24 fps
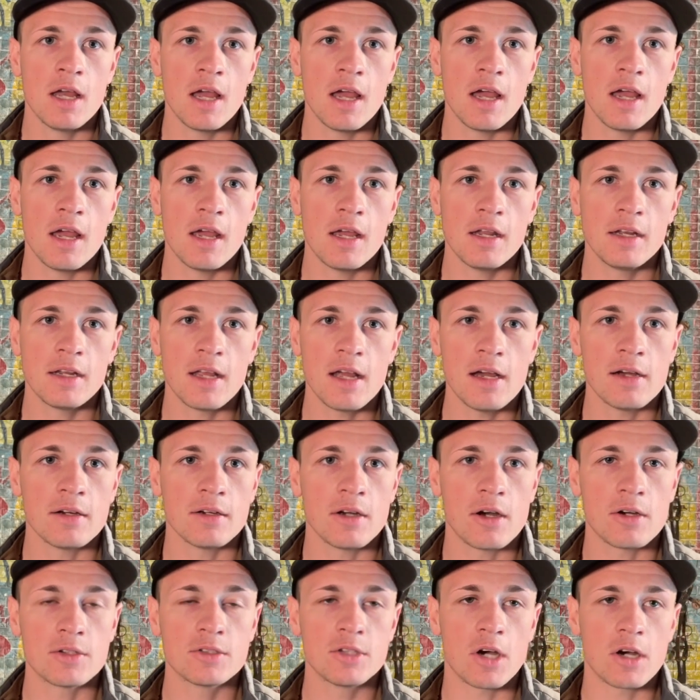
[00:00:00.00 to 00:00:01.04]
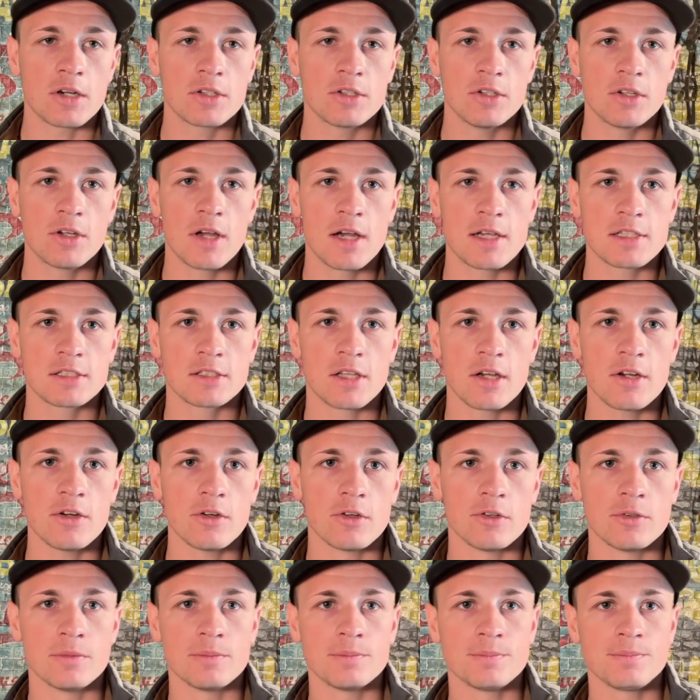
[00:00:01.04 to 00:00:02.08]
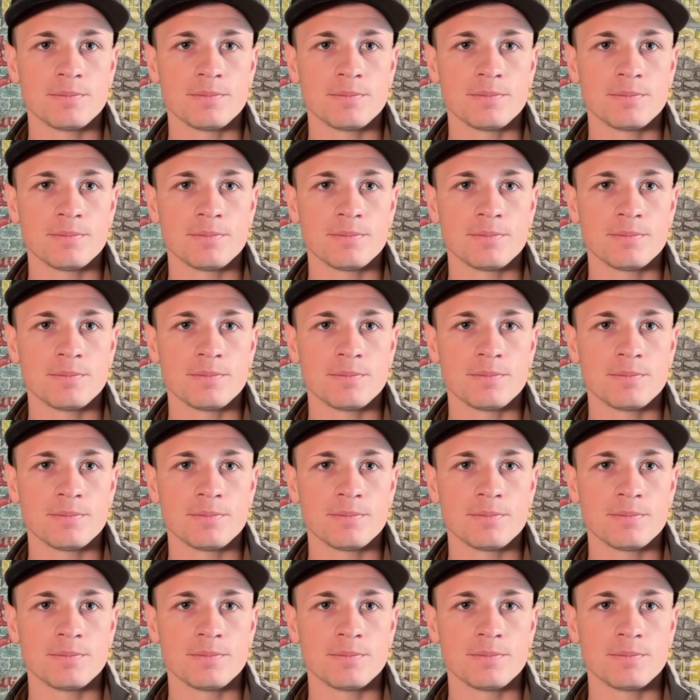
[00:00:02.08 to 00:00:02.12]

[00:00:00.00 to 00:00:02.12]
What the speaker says: And yeah, I'll talk to you guys later.